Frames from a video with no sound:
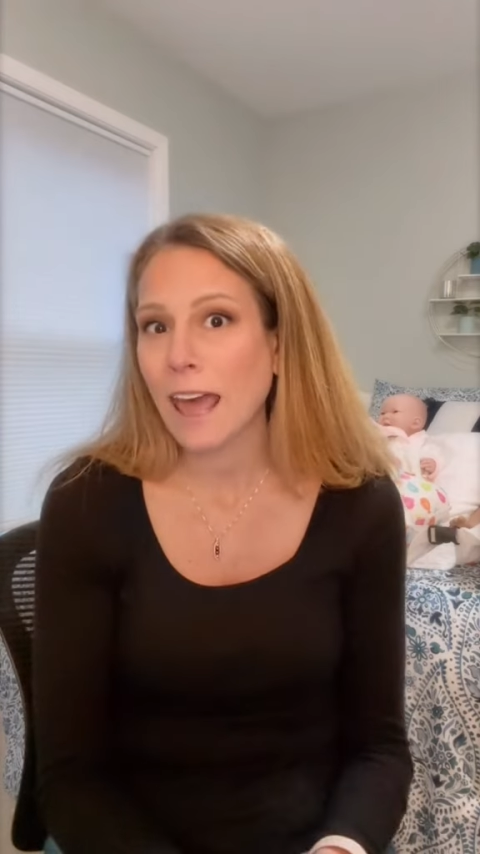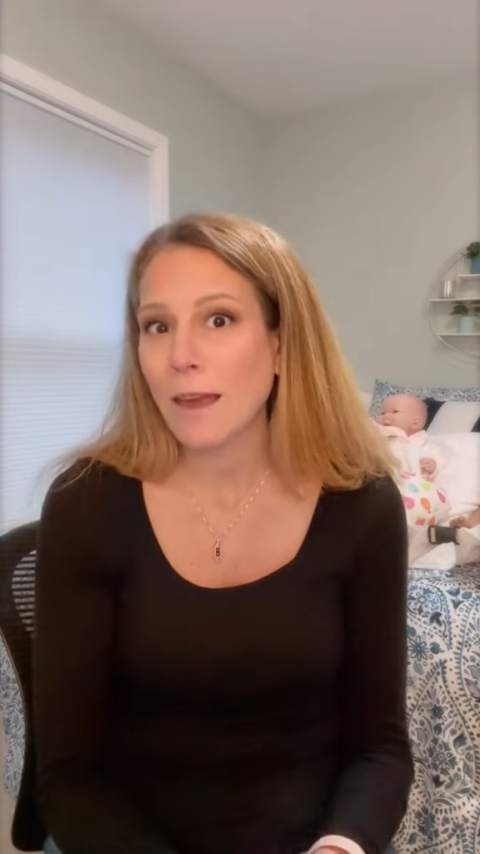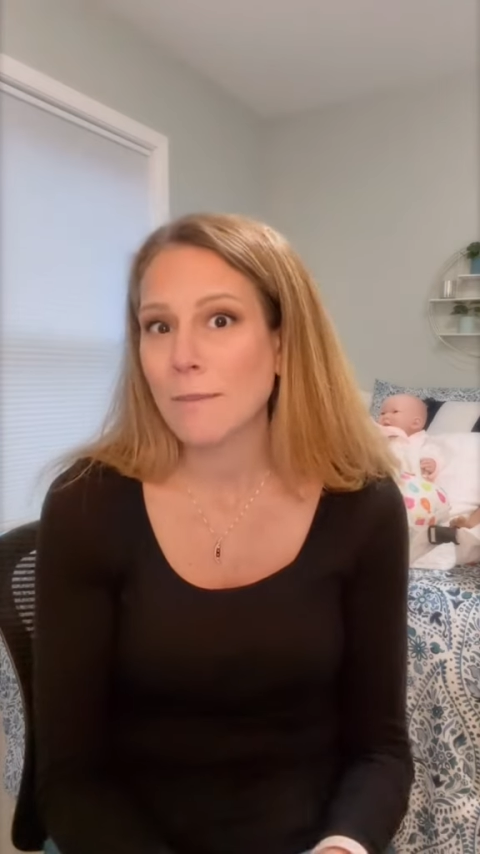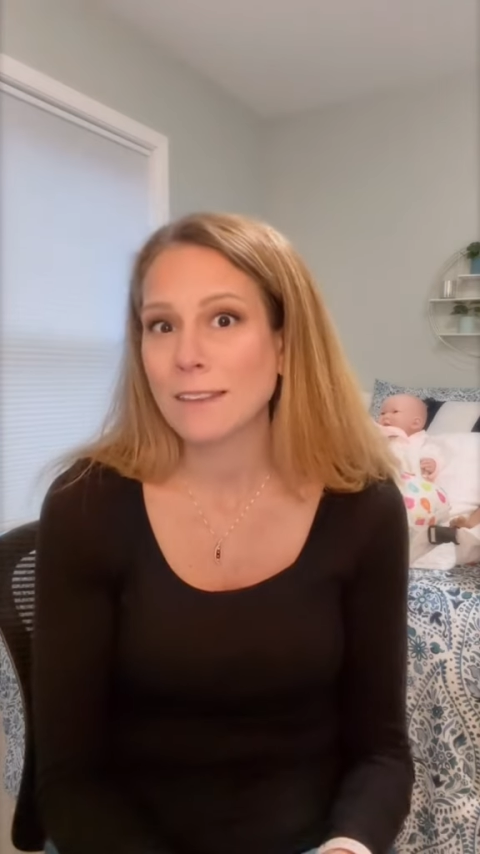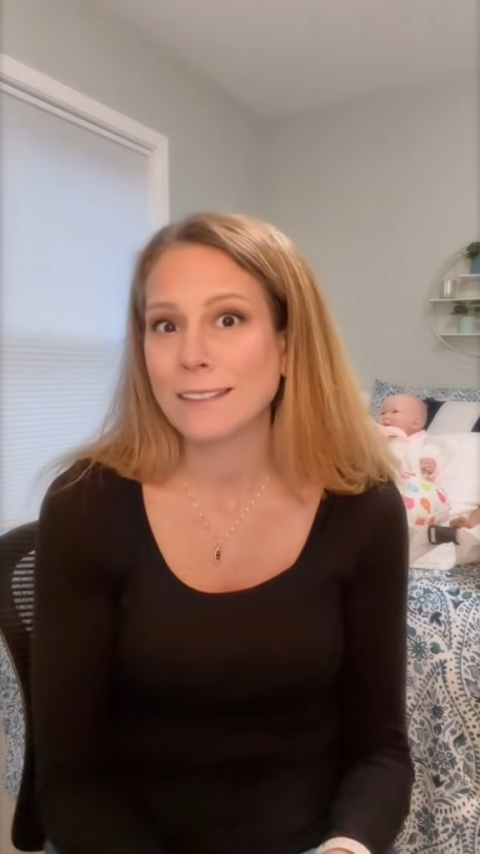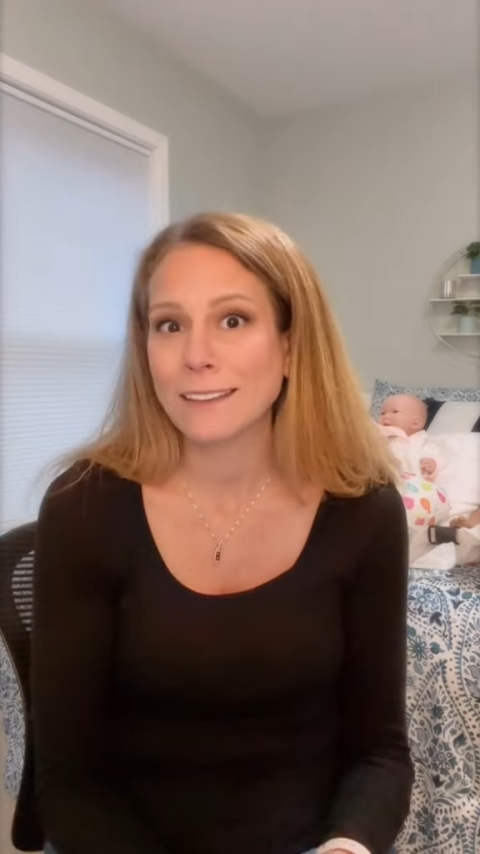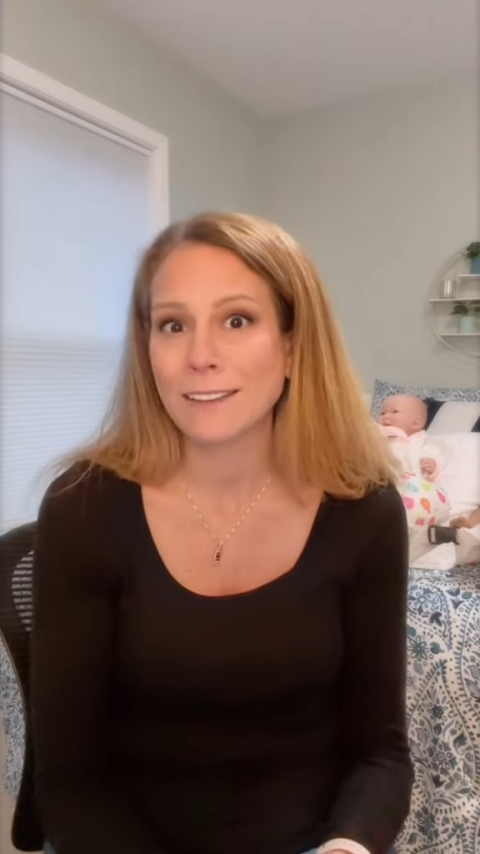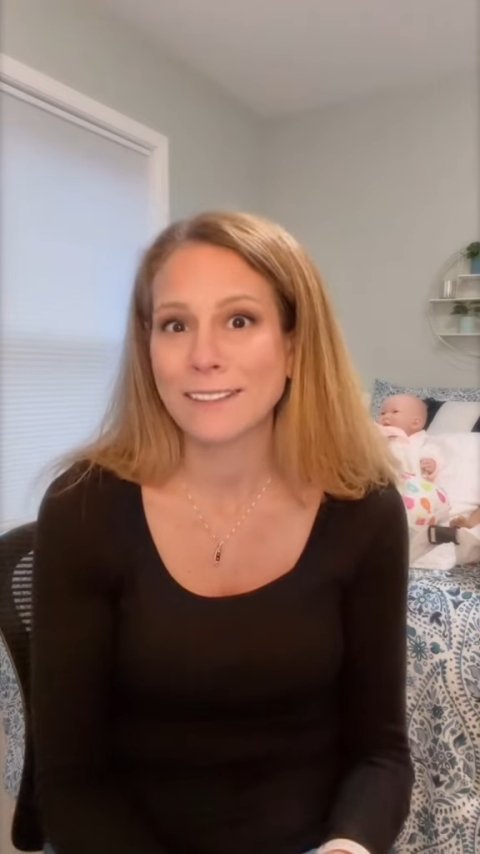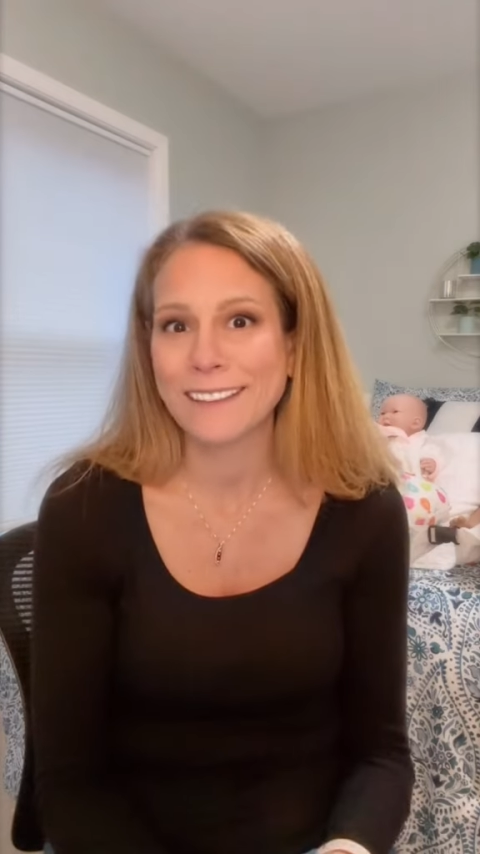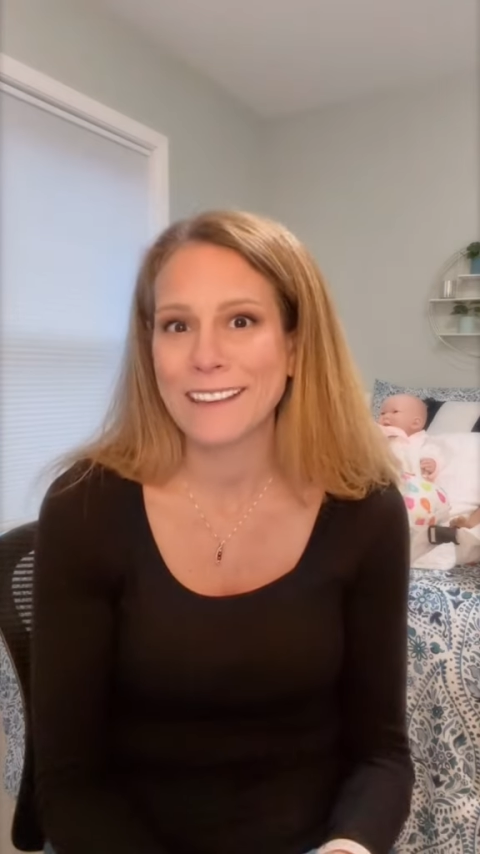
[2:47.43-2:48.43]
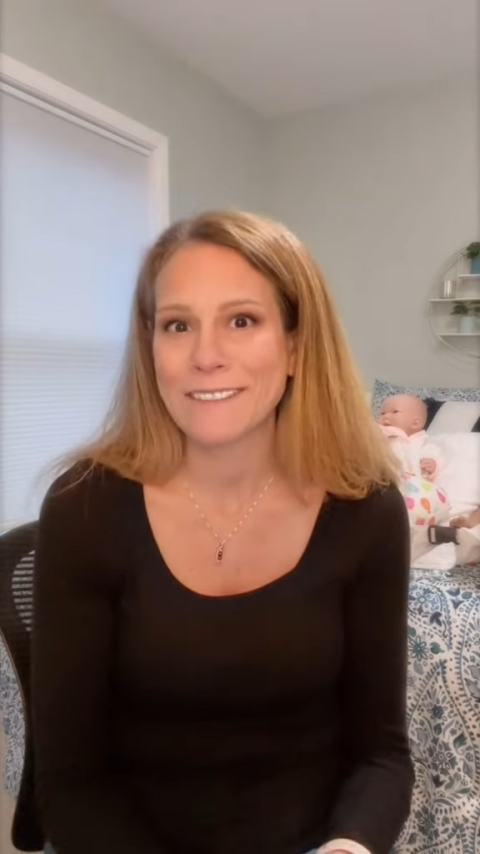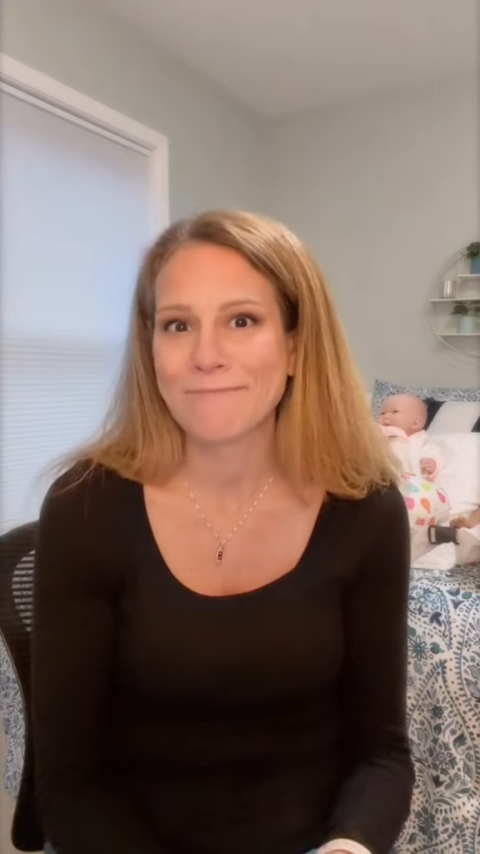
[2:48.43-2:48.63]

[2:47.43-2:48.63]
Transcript: IBCLC.